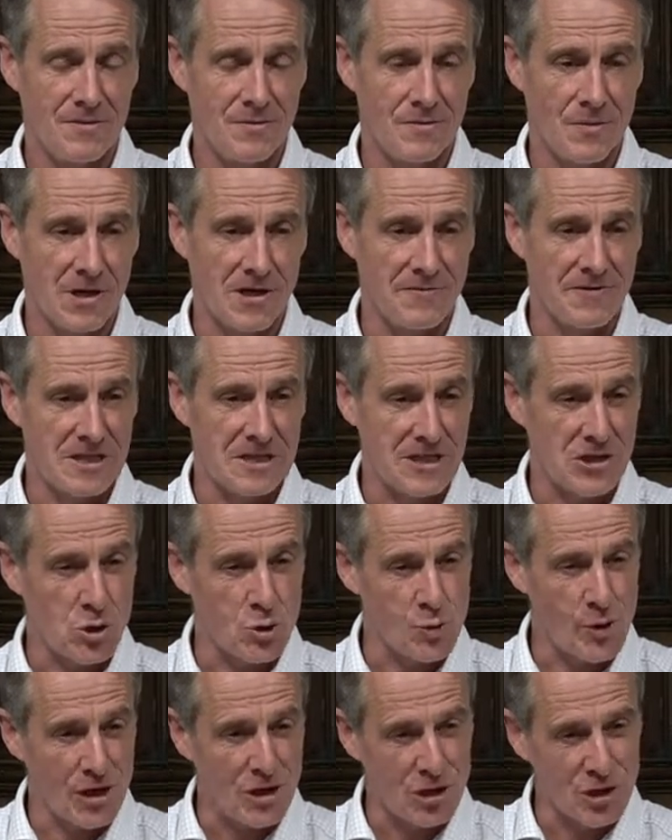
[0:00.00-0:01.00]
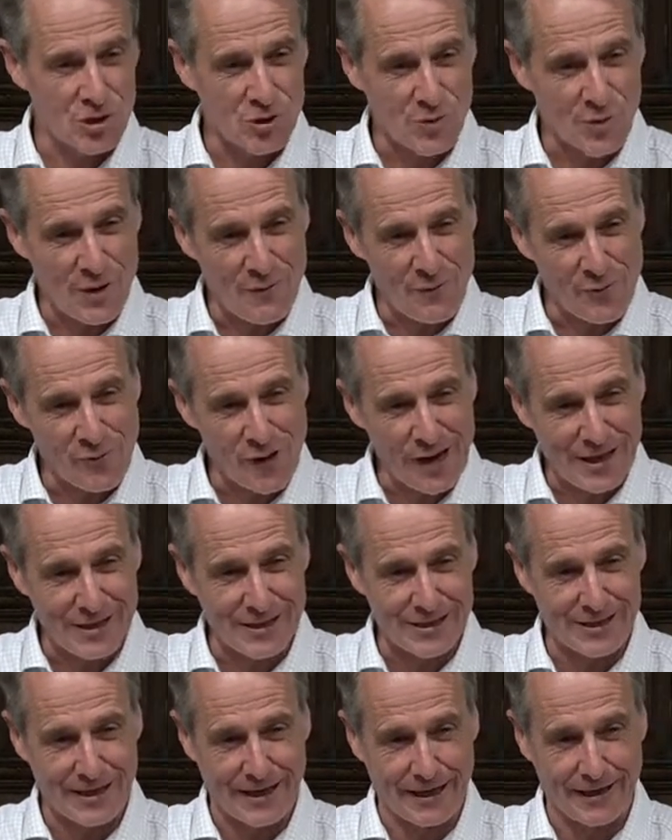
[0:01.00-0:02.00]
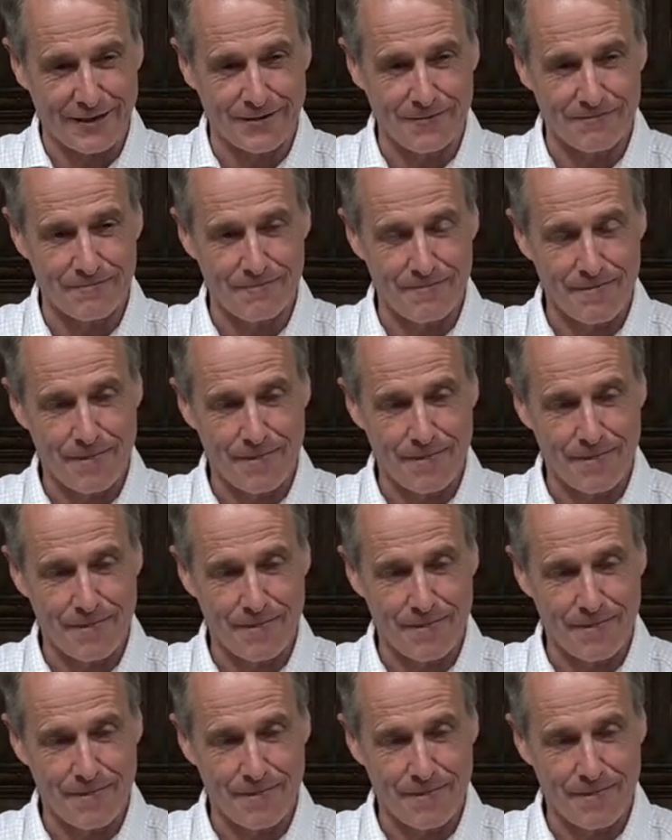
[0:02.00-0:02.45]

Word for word: whatever situations we're facing,